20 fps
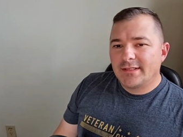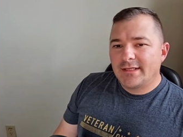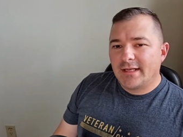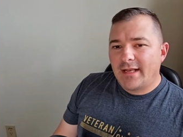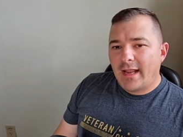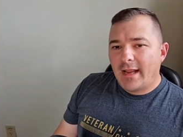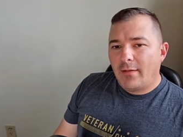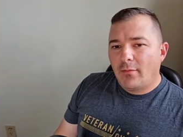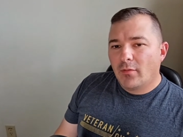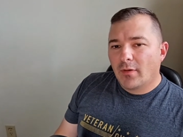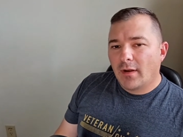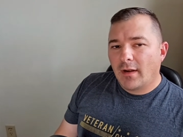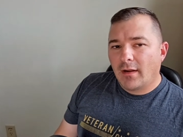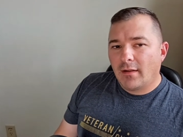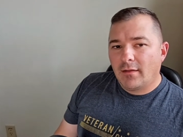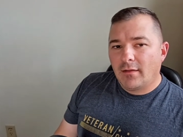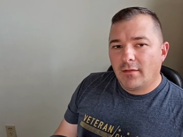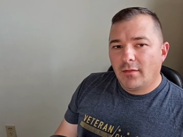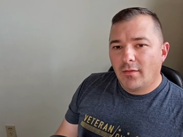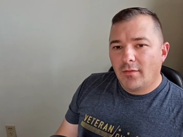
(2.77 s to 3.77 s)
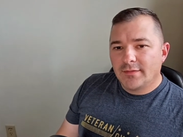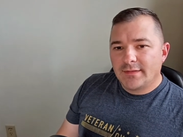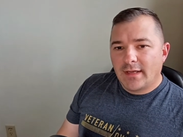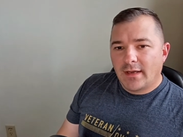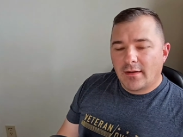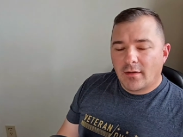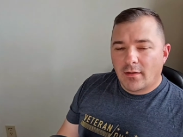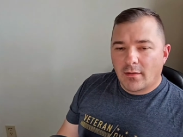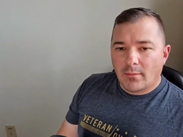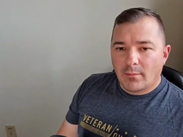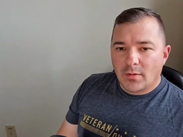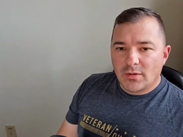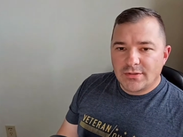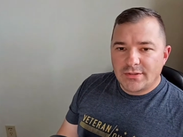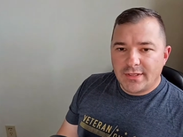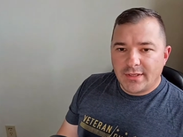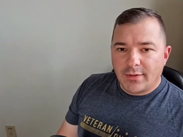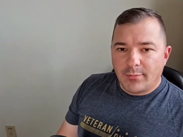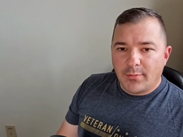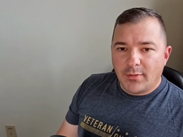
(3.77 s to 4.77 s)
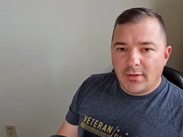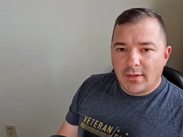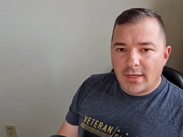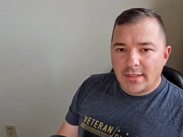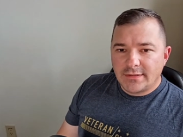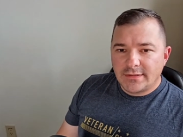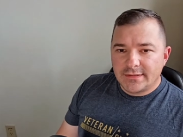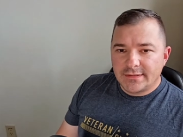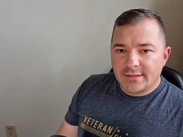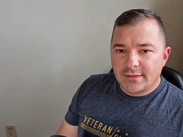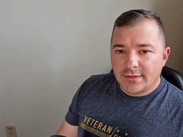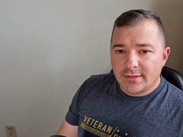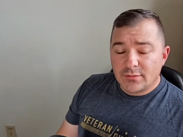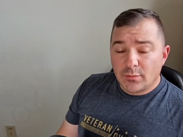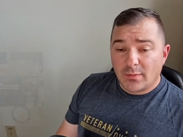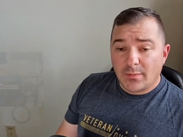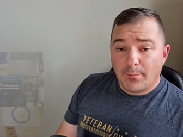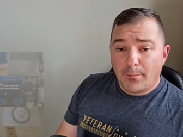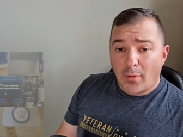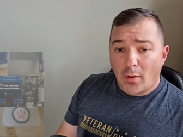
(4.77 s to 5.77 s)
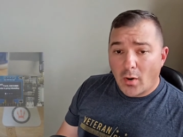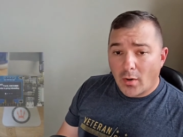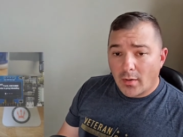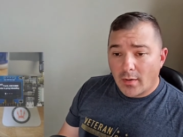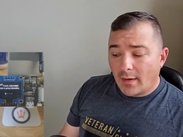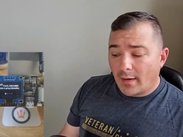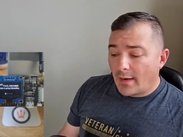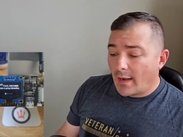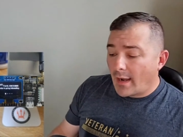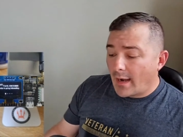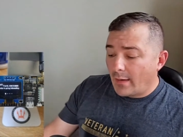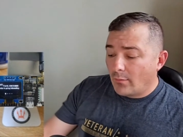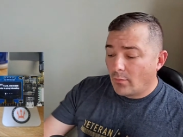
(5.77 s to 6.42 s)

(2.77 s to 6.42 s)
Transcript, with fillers: Today we're going to close out our emergency communication series with part 9,